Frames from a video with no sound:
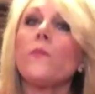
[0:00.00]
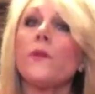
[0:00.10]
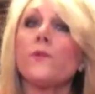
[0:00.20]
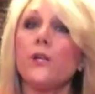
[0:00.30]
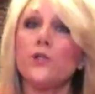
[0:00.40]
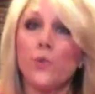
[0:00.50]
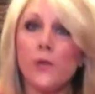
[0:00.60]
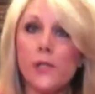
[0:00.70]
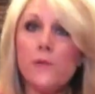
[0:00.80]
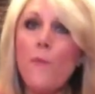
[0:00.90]
It tastes
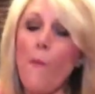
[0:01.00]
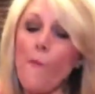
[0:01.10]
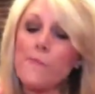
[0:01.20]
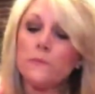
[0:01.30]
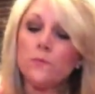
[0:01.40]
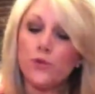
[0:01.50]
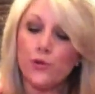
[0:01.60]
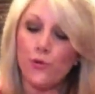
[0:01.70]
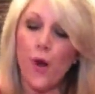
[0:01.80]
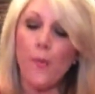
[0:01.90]
really
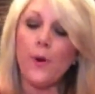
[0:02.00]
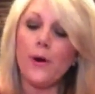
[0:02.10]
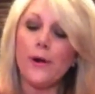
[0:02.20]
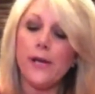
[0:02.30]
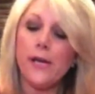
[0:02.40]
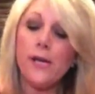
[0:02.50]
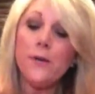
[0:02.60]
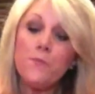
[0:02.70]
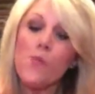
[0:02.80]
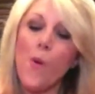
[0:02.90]
strawberry
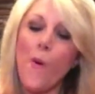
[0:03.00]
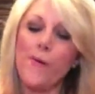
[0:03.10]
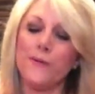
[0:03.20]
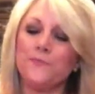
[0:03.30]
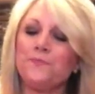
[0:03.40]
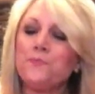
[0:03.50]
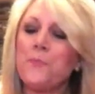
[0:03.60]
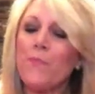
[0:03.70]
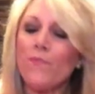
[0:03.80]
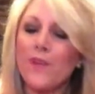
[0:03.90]

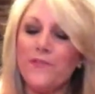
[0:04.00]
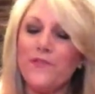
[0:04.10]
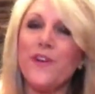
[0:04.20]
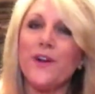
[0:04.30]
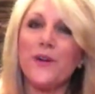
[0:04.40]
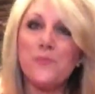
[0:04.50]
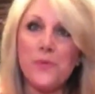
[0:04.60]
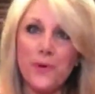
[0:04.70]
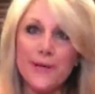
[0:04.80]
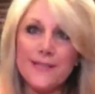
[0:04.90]
and very
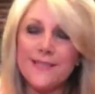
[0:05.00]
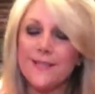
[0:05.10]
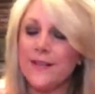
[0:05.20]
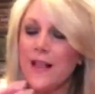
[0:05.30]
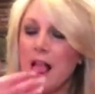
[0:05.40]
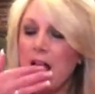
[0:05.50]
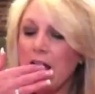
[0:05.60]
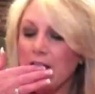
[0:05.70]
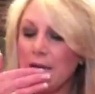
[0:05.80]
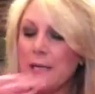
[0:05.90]
moist.
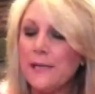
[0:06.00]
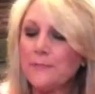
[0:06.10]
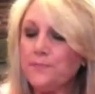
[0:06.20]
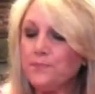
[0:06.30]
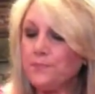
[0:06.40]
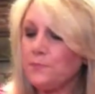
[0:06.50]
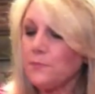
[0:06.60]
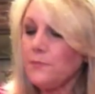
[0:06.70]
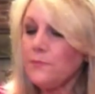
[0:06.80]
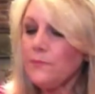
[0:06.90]

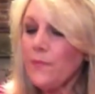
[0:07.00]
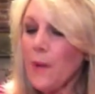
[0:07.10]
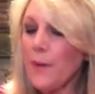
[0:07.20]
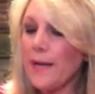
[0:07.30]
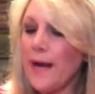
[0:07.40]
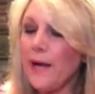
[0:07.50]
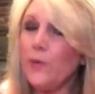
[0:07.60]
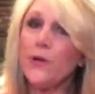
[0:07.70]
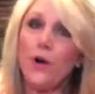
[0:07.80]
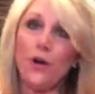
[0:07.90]
But I
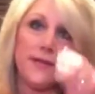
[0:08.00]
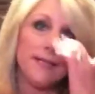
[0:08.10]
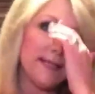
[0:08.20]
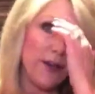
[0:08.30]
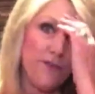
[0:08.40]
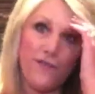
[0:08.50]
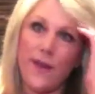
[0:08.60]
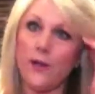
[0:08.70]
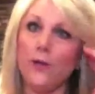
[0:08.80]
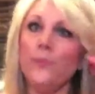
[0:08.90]
would call these a
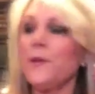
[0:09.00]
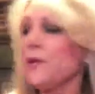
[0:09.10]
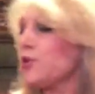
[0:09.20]
fail.